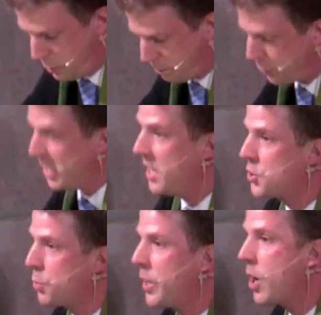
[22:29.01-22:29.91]
the
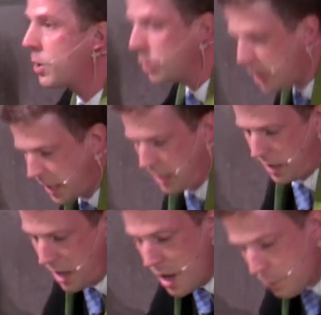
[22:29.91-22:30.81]
breach. We are
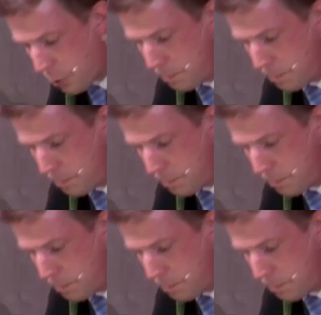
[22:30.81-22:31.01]
looking for